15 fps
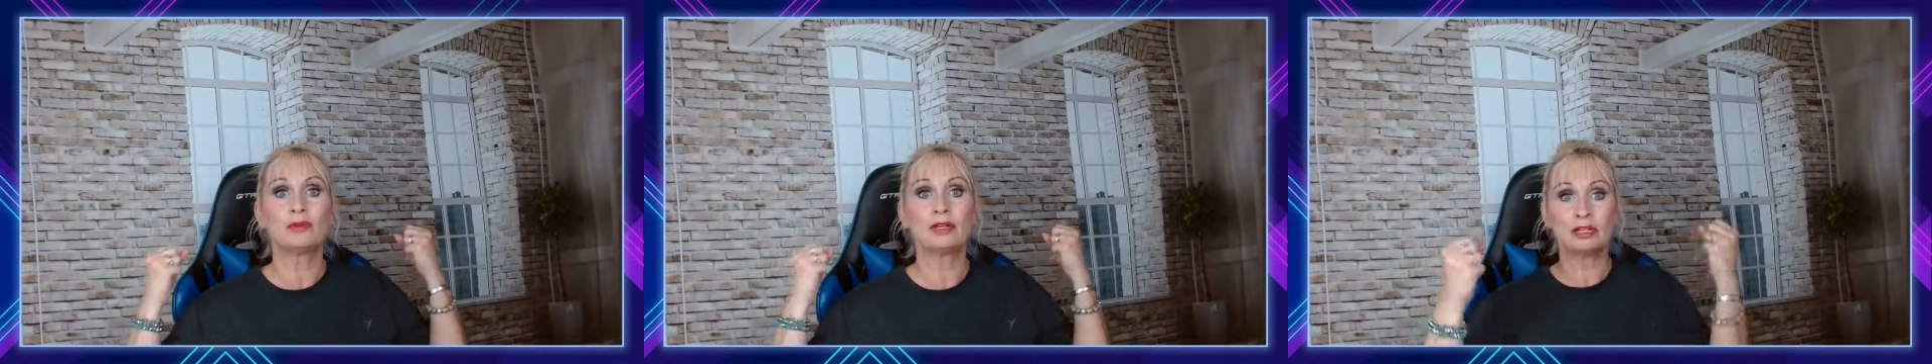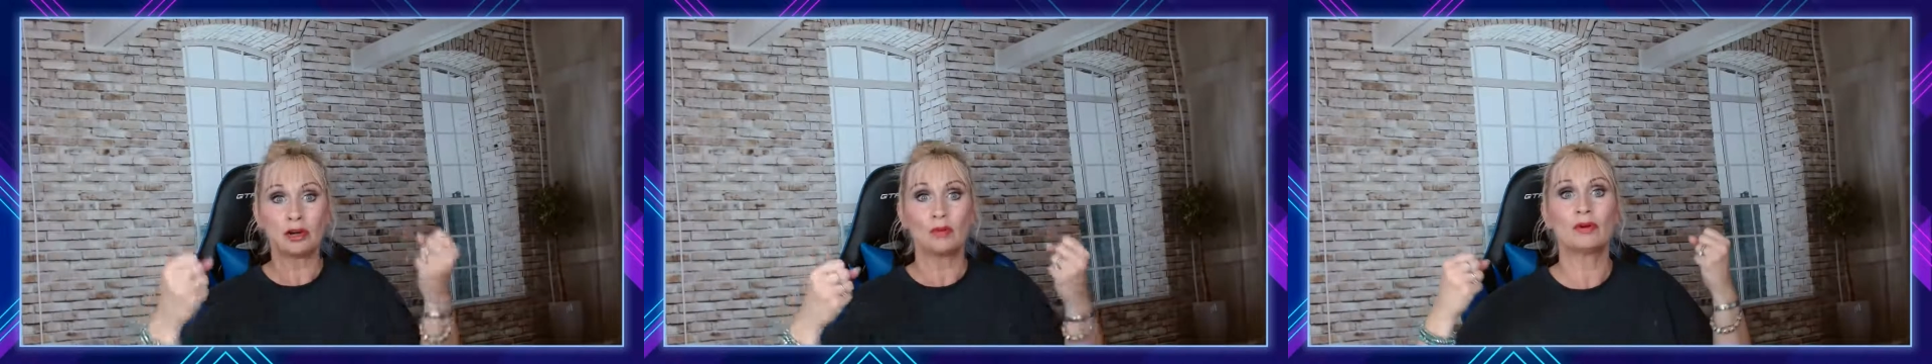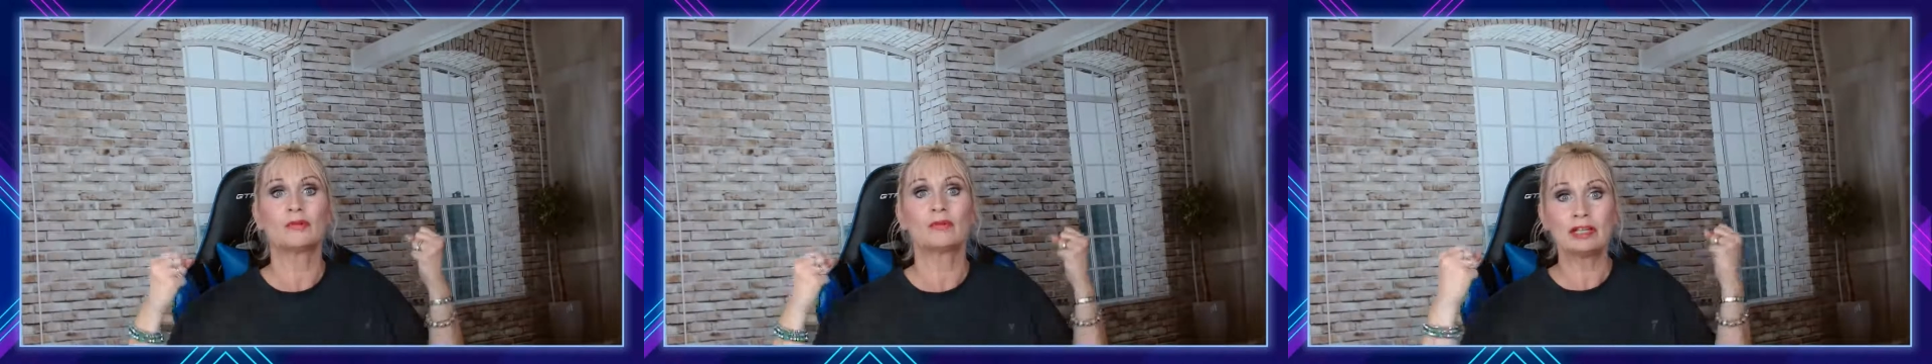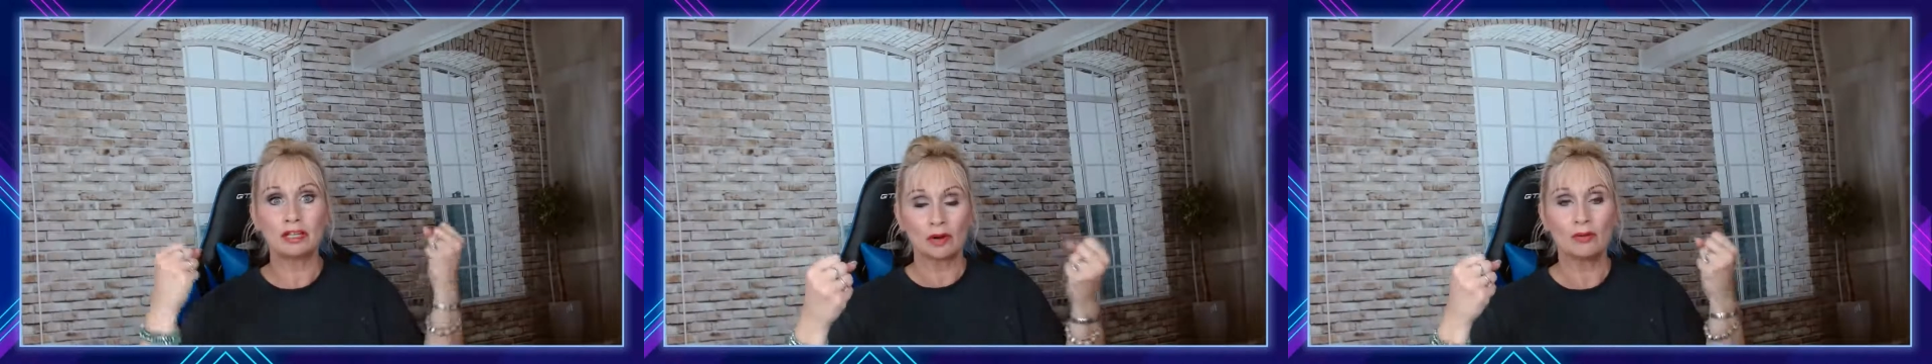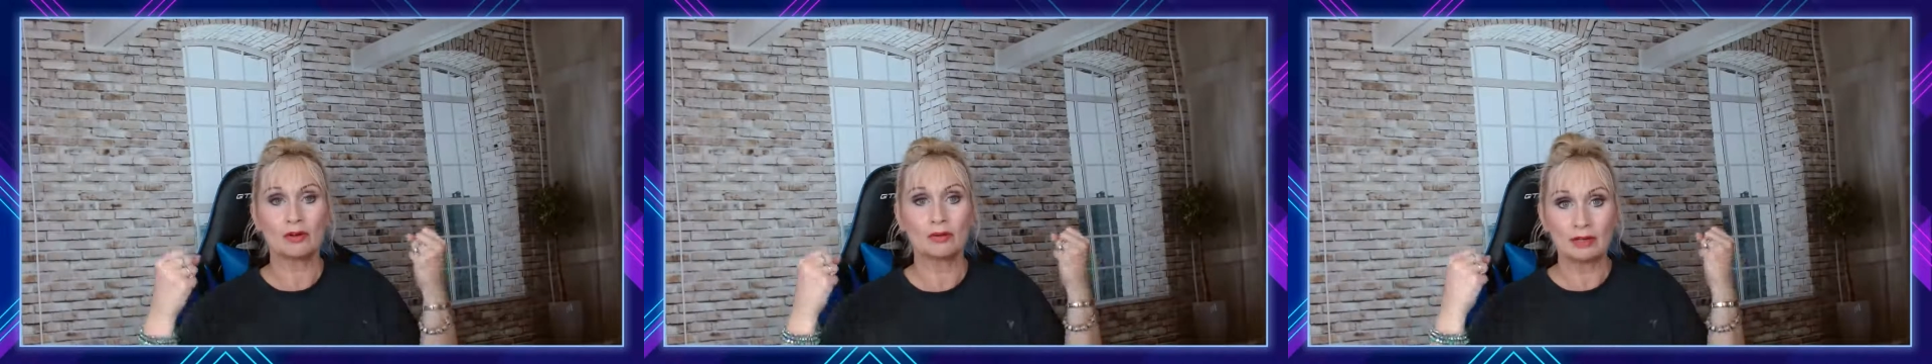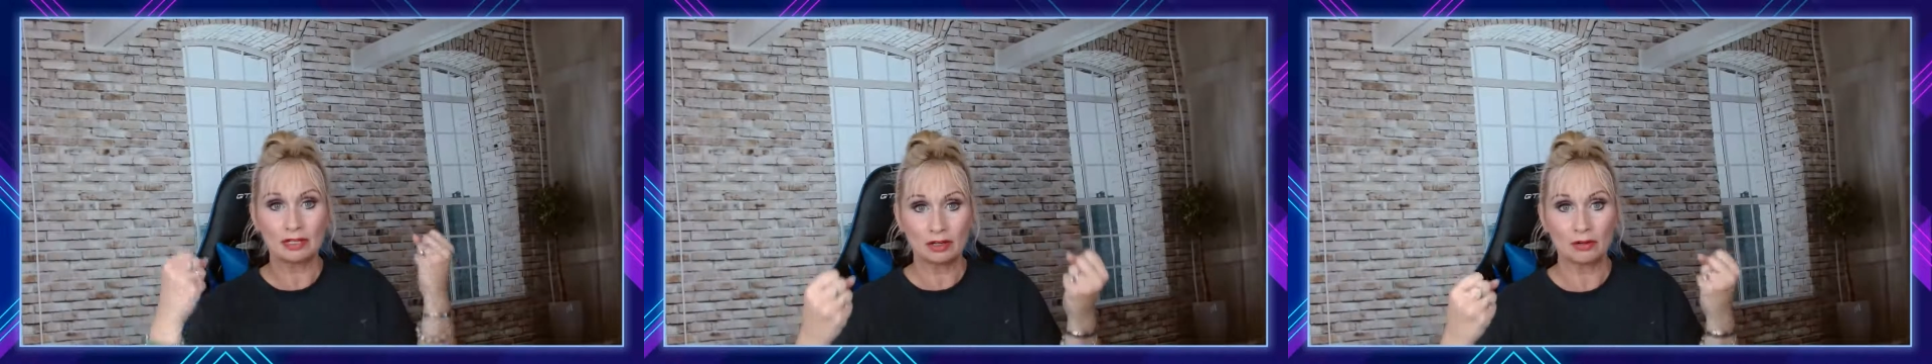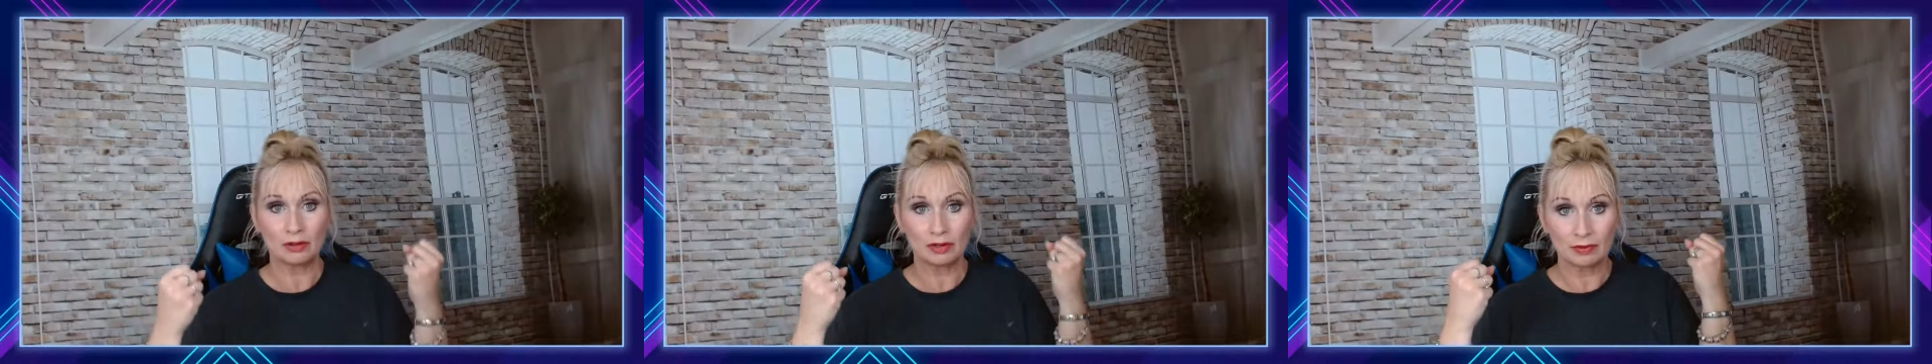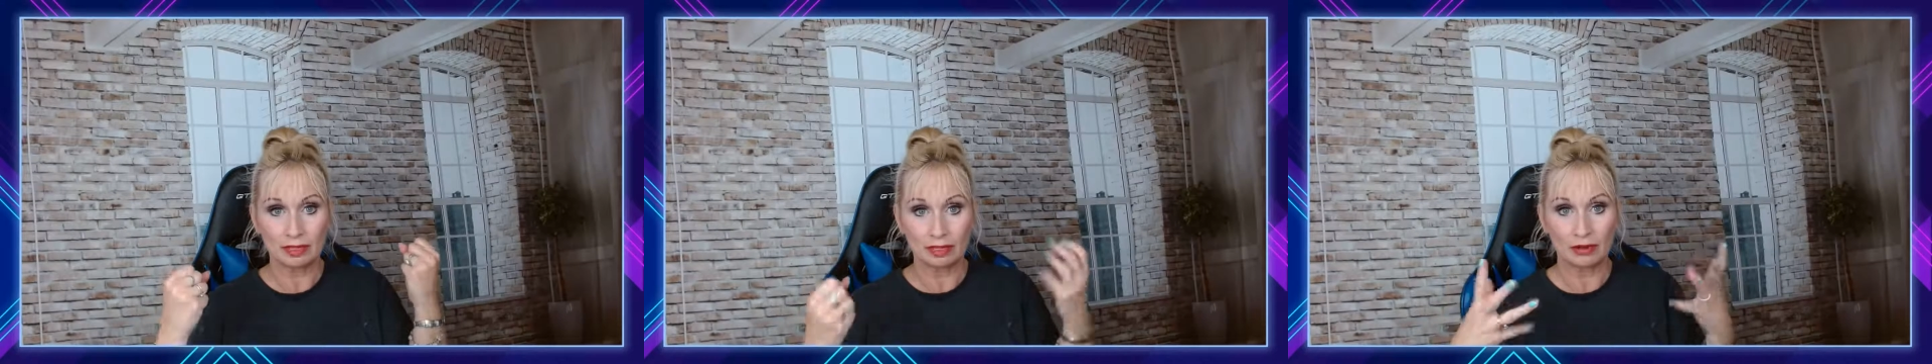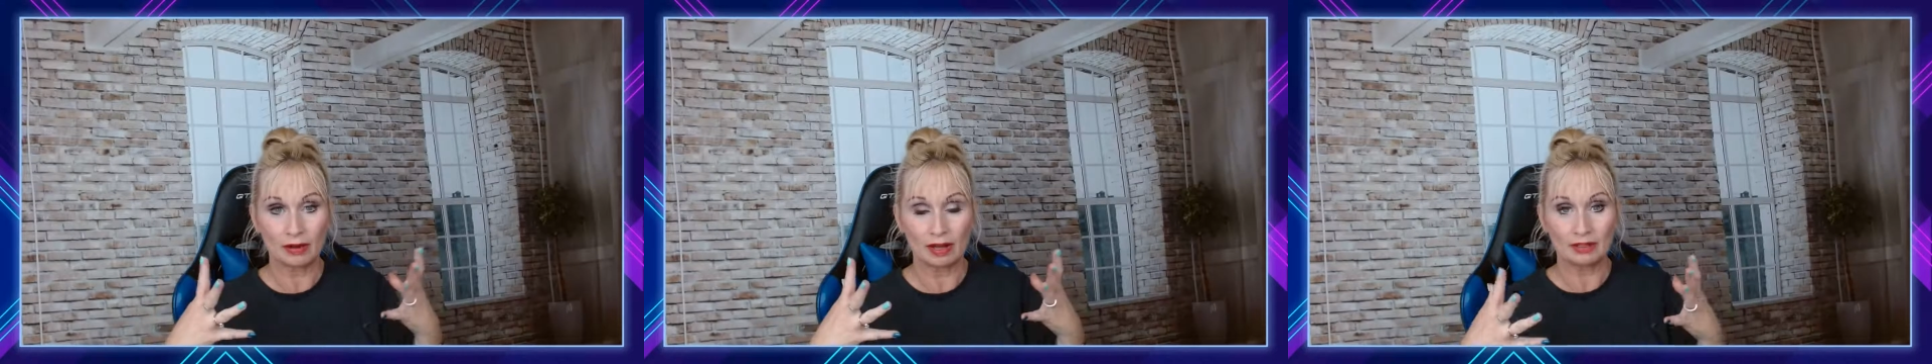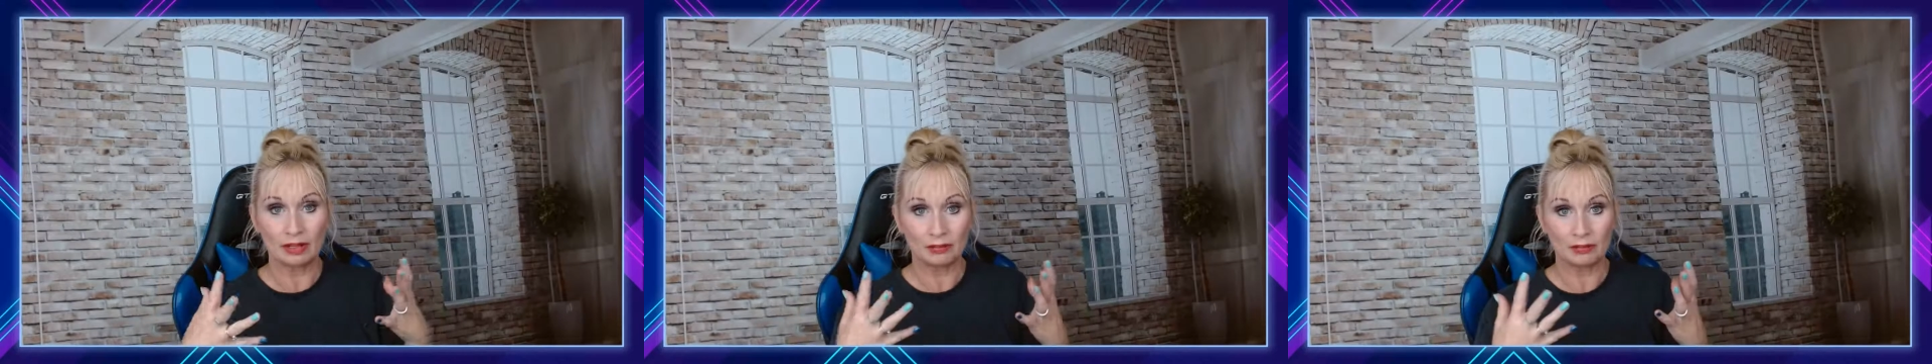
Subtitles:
We go. And